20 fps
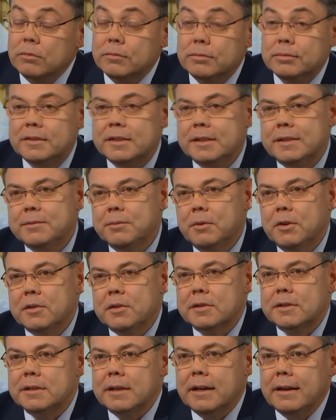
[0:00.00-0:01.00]
Oh, this
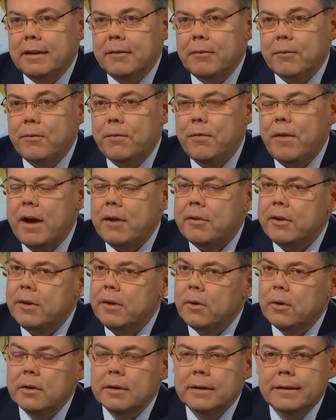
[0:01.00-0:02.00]
was
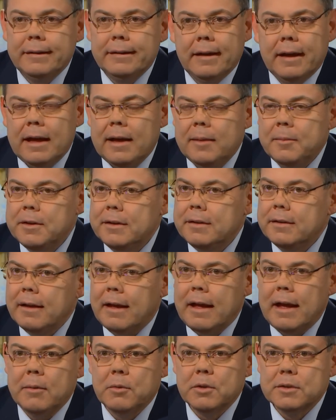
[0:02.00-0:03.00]
very early. I
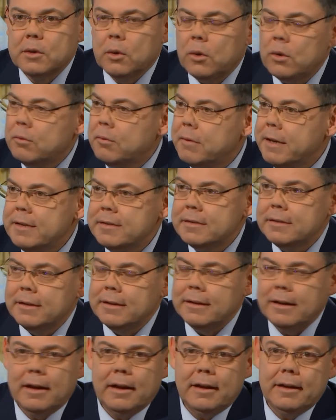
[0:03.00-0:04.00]
mean, I was always,
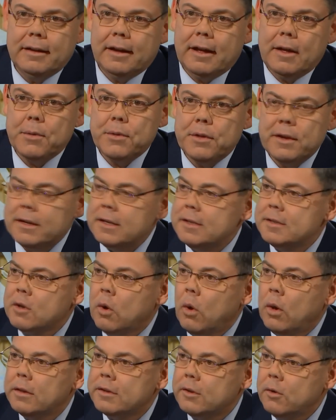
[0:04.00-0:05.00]
I think it's
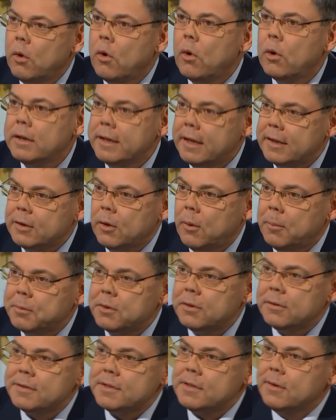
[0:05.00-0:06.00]
called an early
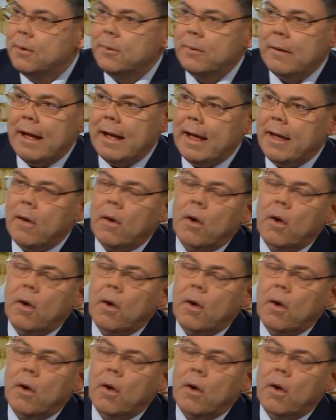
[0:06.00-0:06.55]
adopter, so